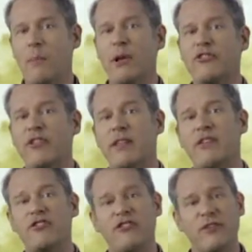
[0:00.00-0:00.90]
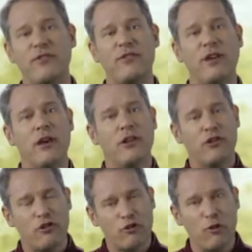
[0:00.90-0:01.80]
But she then shifts
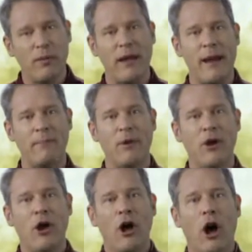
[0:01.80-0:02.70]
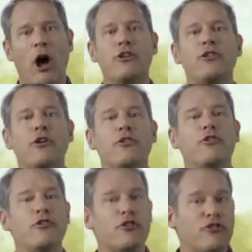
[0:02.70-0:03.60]
the true blame onto those
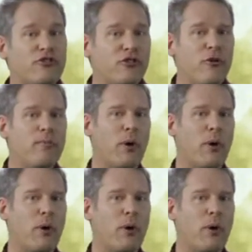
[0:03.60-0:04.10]
who consume